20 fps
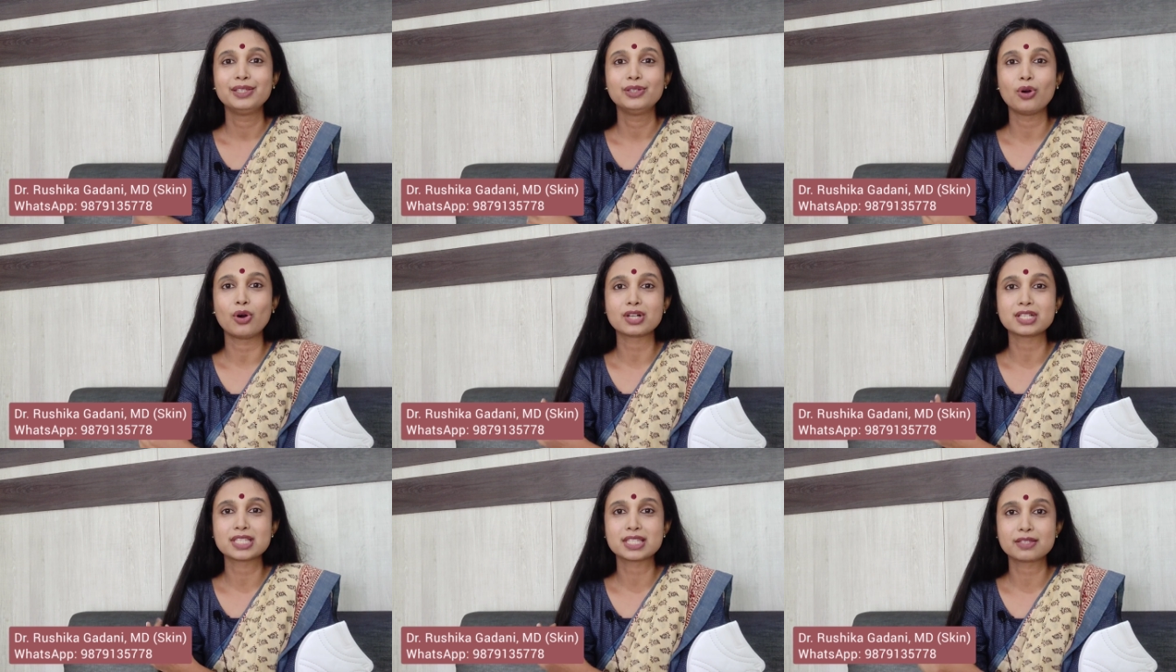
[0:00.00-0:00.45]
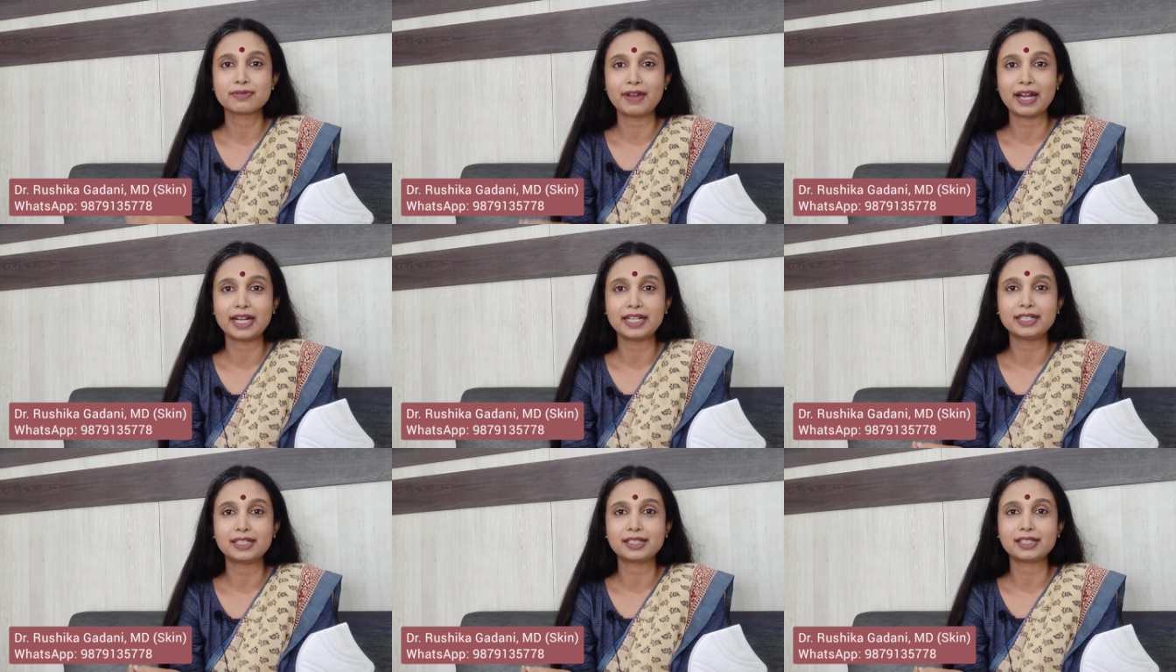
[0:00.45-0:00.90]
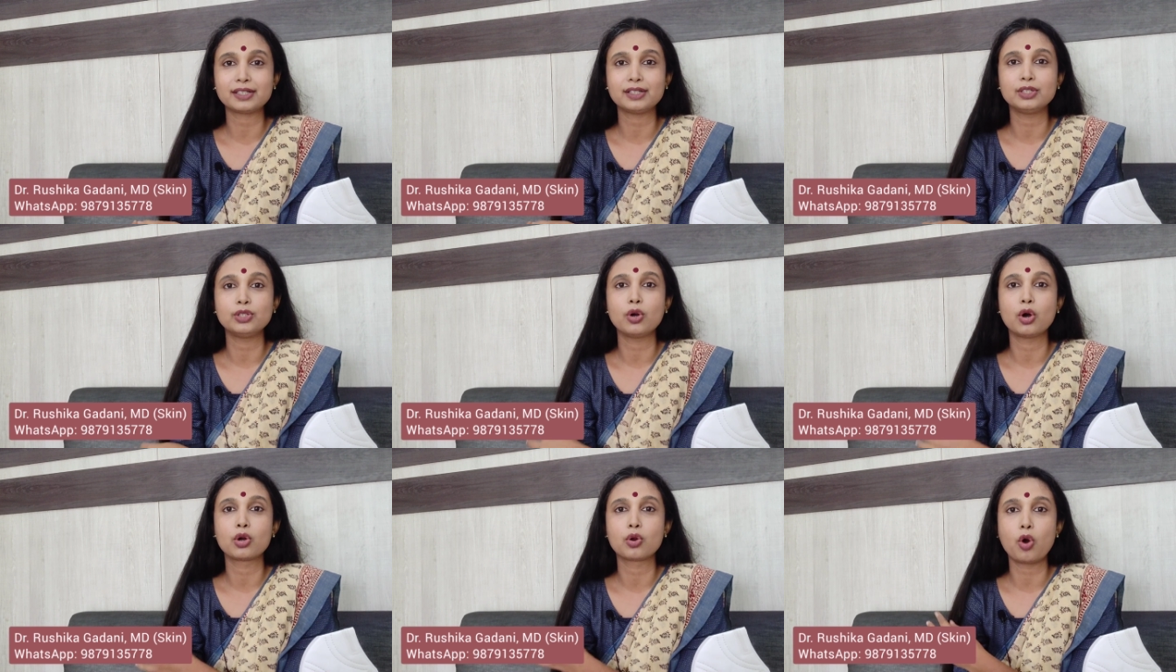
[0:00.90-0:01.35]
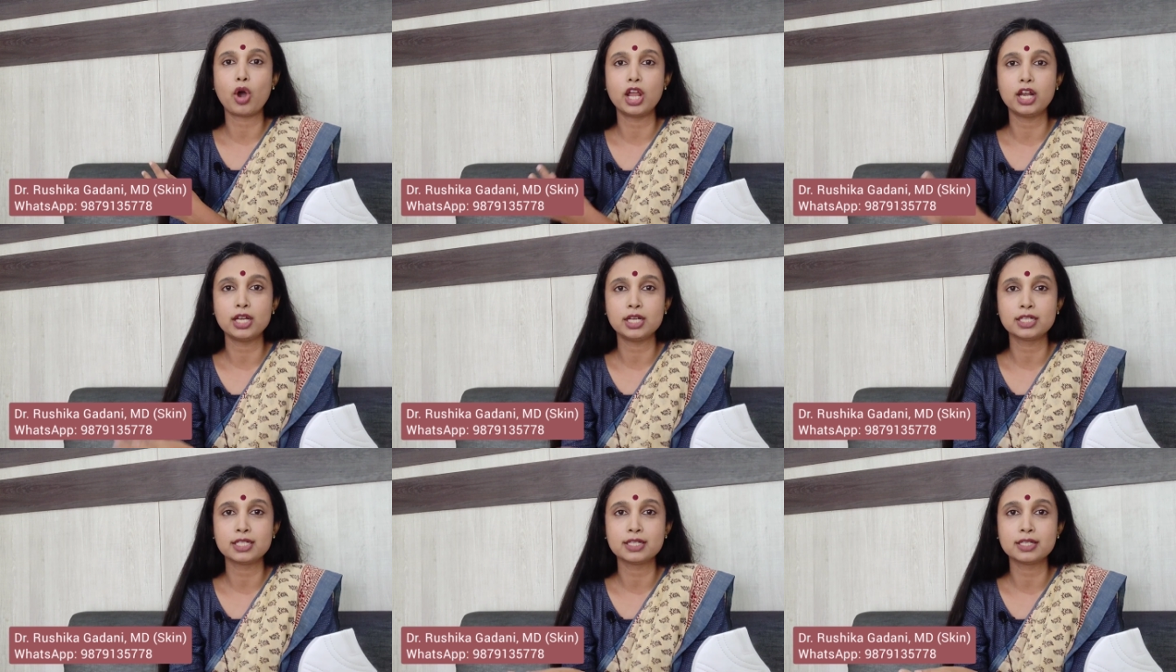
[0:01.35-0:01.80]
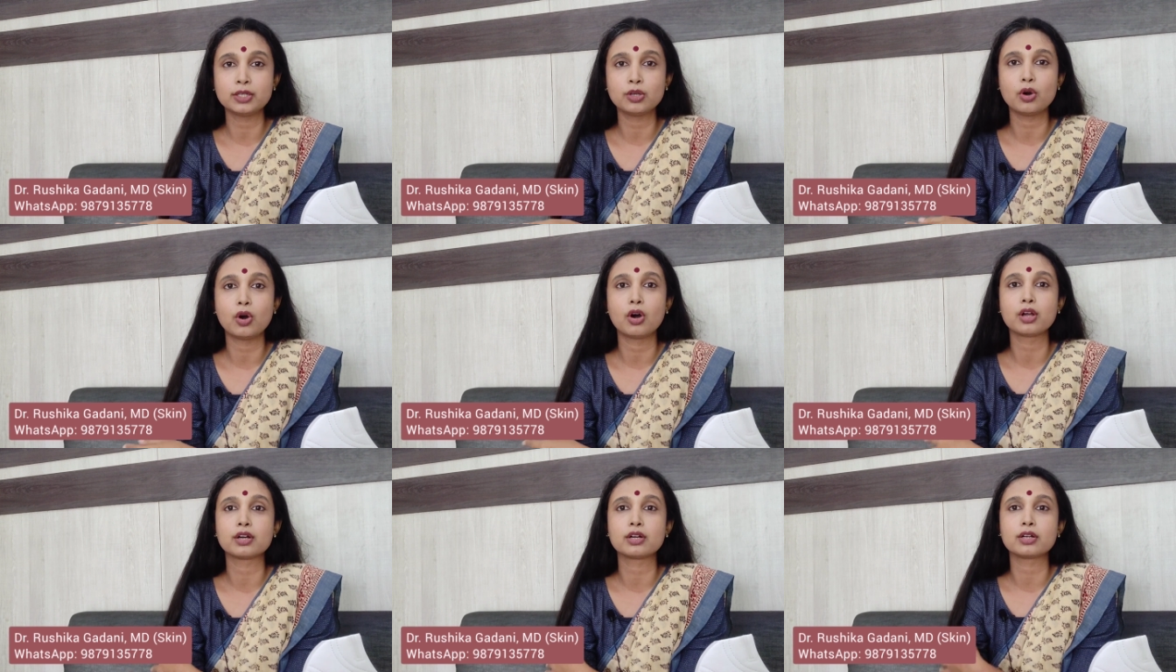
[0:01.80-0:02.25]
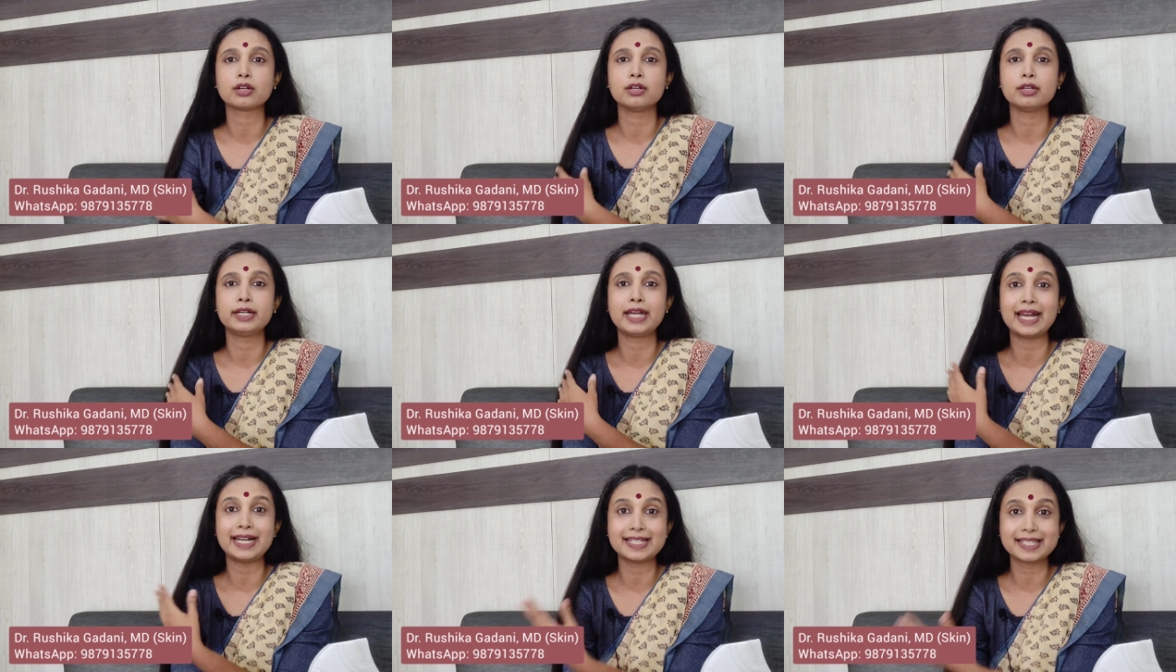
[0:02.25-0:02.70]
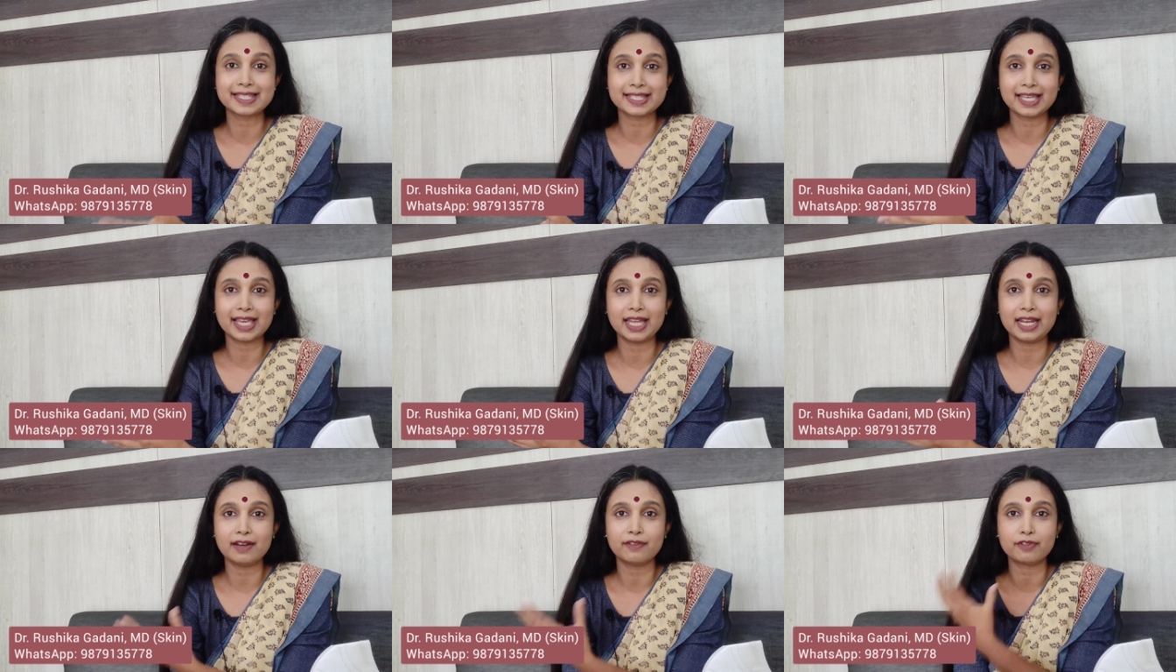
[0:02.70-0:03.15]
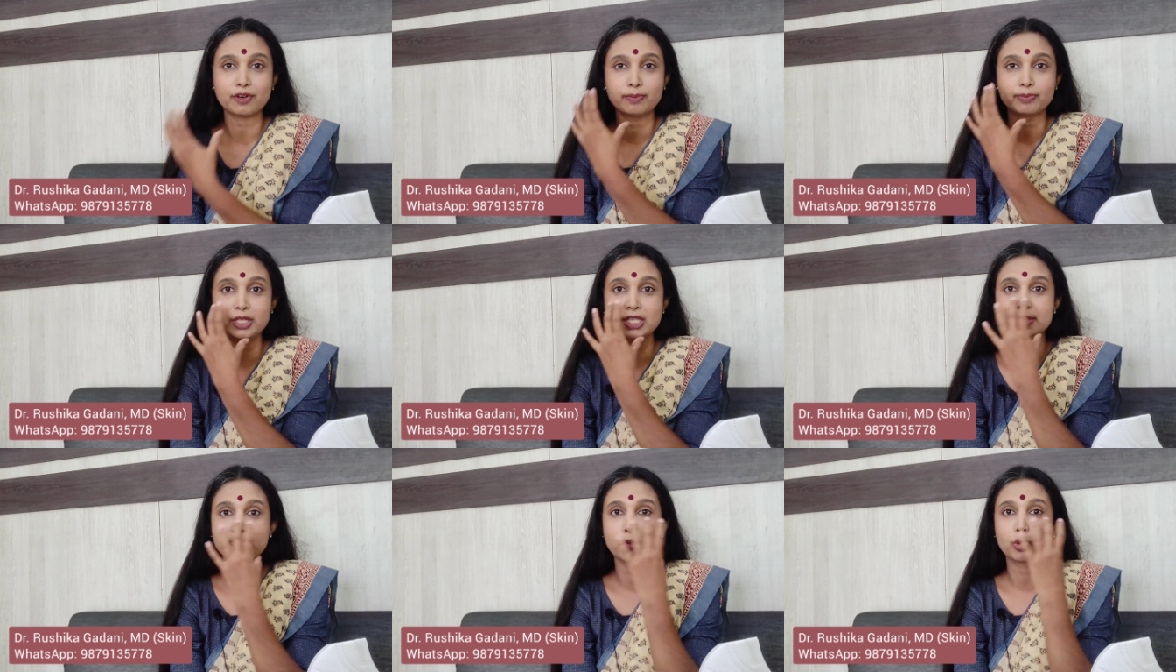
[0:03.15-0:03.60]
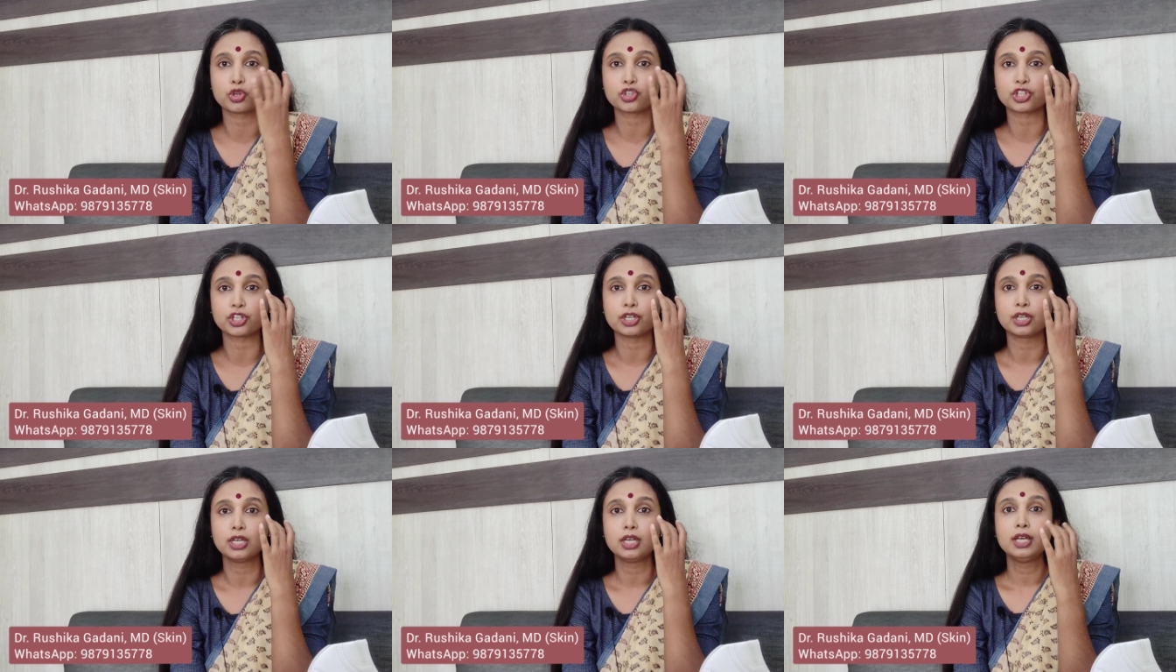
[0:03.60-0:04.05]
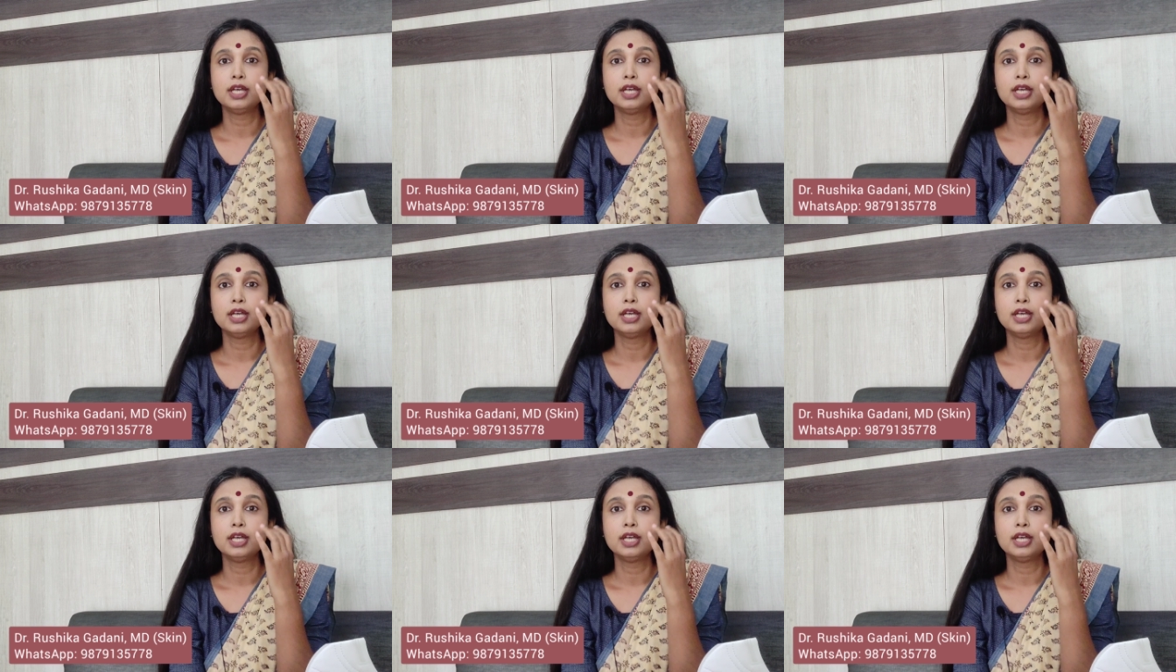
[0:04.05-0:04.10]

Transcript: your sweat, your oil, your dead skin from this portion.